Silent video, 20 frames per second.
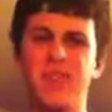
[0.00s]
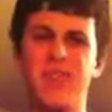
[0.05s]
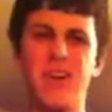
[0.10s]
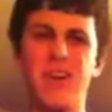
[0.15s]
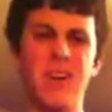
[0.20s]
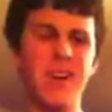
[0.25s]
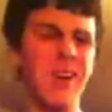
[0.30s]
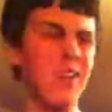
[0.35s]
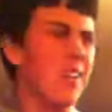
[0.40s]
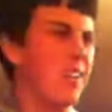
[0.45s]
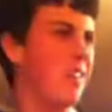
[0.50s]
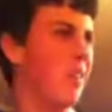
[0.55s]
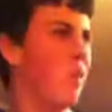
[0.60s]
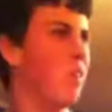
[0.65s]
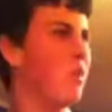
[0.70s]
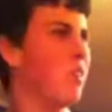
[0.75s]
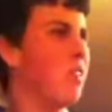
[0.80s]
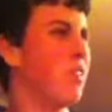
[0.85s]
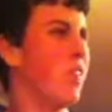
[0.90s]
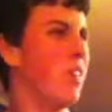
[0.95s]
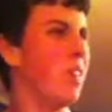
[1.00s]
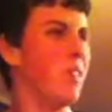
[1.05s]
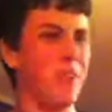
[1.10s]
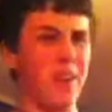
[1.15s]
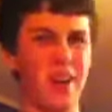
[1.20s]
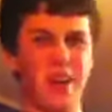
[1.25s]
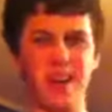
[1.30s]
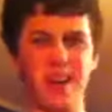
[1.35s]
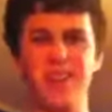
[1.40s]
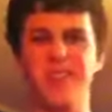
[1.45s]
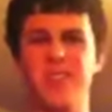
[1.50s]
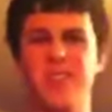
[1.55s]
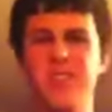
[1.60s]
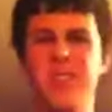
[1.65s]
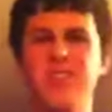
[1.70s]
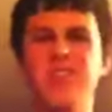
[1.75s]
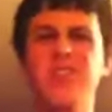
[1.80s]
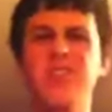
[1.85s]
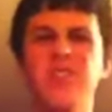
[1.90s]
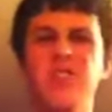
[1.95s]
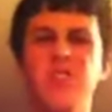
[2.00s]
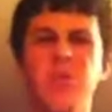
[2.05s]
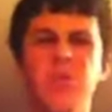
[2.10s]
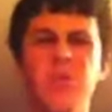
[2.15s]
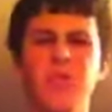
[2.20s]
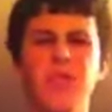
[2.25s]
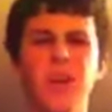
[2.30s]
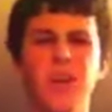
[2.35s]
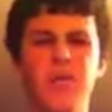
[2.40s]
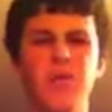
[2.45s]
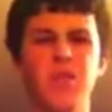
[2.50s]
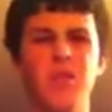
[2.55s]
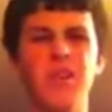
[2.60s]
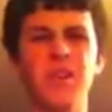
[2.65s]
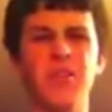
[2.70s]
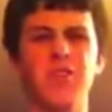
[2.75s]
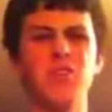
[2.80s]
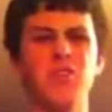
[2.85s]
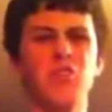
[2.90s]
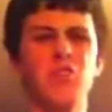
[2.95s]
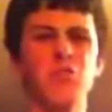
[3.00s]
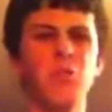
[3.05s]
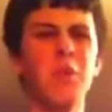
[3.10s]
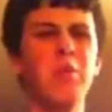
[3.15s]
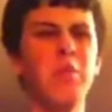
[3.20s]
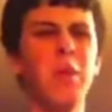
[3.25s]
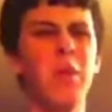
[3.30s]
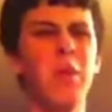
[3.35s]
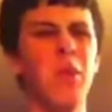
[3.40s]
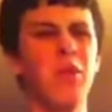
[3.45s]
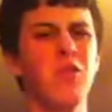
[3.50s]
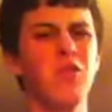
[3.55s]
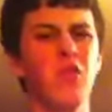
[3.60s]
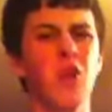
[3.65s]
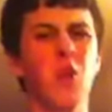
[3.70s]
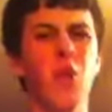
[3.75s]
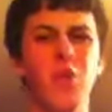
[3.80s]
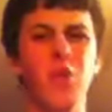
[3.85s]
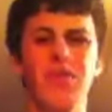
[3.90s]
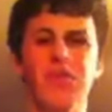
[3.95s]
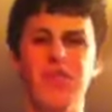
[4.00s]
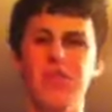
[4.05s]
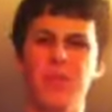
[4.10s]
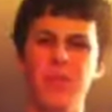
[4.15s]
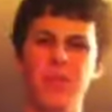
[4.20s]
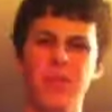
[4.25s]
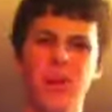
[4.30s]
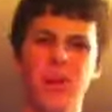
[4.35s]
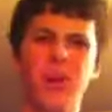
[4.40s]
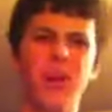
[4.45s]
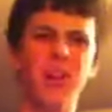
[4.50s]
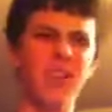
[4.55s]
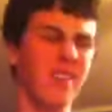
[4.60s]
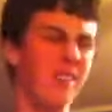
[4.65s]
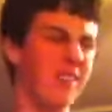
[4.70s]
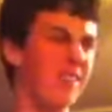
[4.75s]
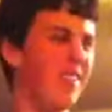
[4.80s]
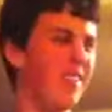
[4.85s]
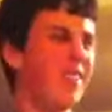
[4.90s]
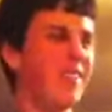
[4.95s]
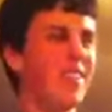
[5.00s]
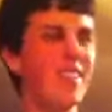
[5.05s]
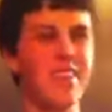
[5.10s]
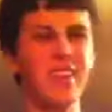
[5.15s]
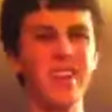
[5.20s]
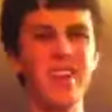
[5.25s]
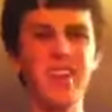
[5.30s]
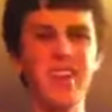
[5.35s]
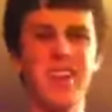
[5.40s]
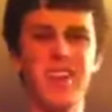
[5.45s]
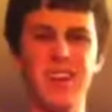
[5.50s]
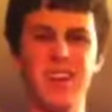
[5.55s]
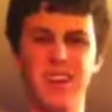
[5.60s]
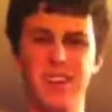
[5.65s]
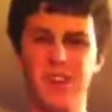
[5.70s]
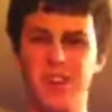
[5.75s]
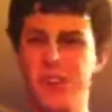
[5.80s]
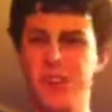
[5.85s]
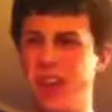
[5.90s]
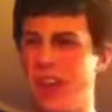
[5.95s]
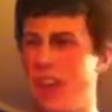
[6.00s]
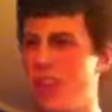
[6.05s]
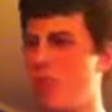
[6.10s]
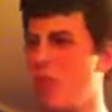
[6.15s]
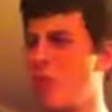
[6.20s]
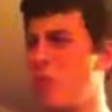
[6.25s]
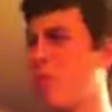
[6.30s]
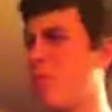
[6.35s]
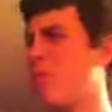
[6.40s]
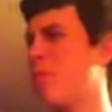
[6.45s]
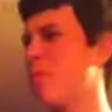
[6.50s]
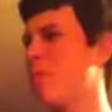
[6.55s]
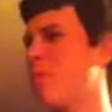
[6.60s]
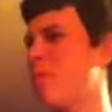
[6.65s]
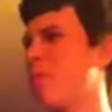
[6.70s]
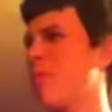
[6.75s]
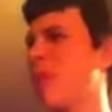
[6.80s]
fucking notes on their hands, you know, it just shows how fucking scripted the show is and retarded. You know, you have this one